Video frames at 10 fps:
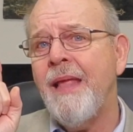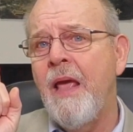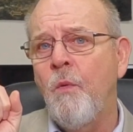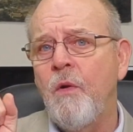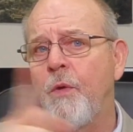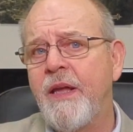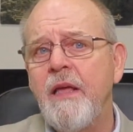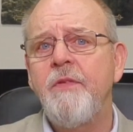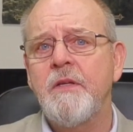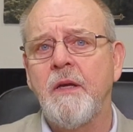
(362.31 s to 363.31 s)
And when we
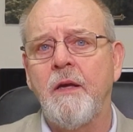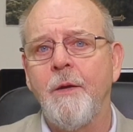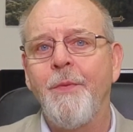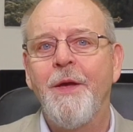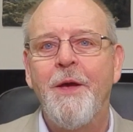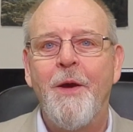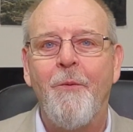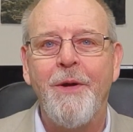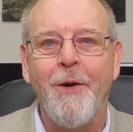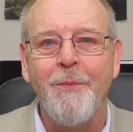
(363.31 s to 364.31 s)
give it to him,
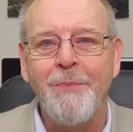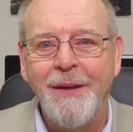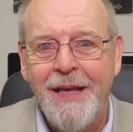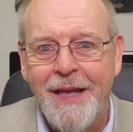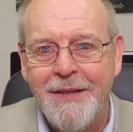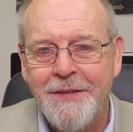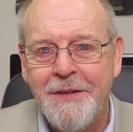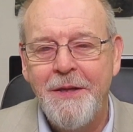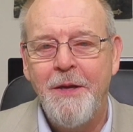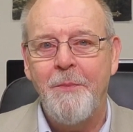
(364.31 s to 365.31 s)
we are
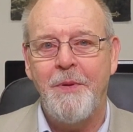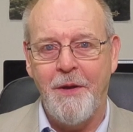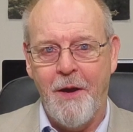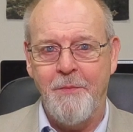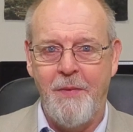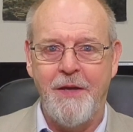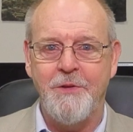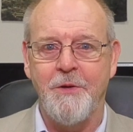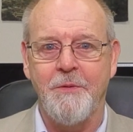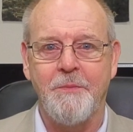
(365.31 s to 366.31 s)
blessed beyond
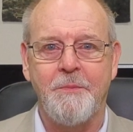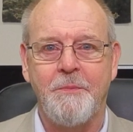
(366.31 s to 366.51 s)
measure.